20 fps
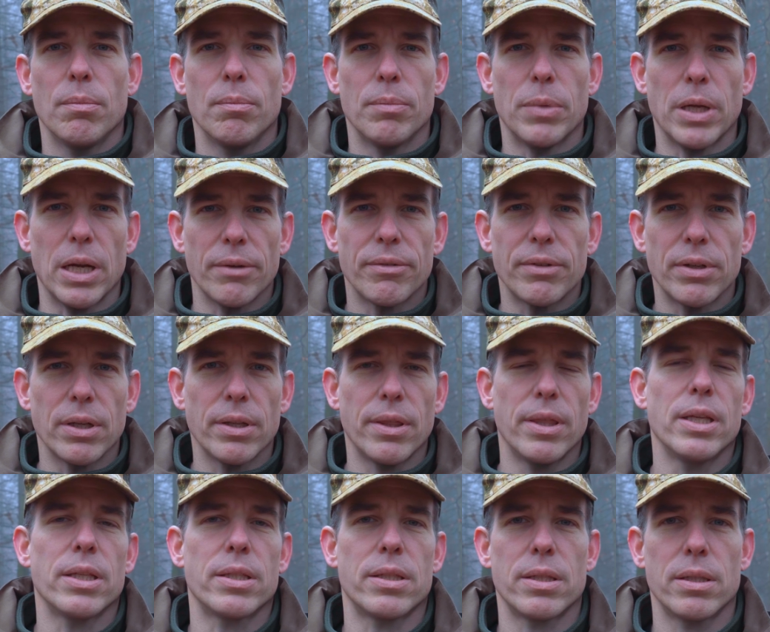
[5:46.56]
But after
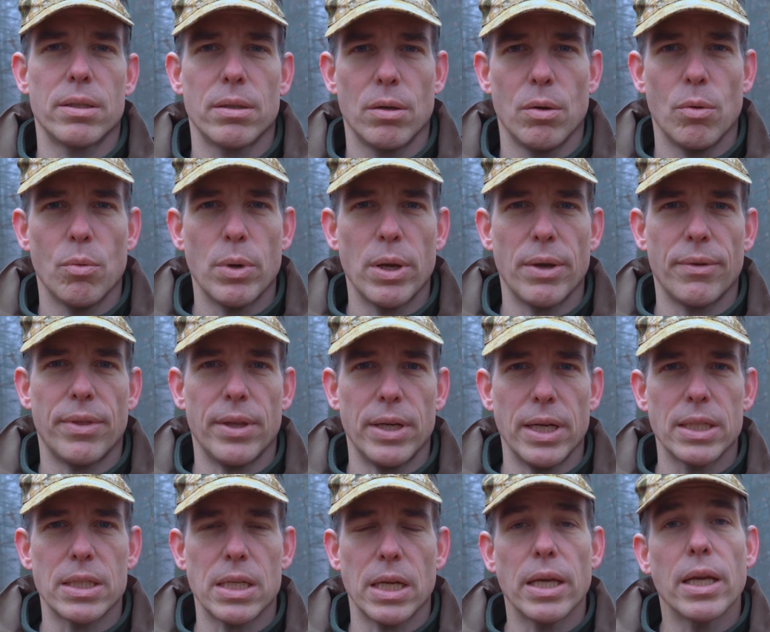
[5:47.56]
this, we have the
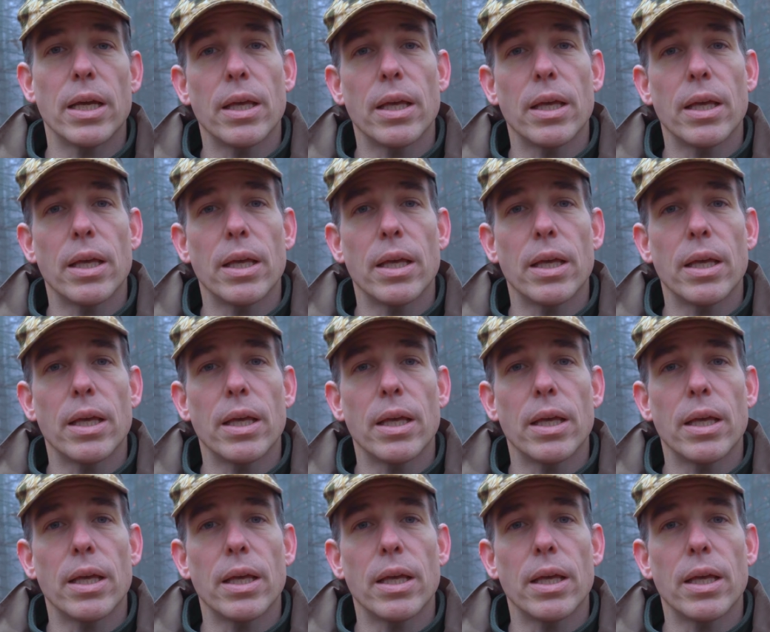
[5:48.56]
next layer,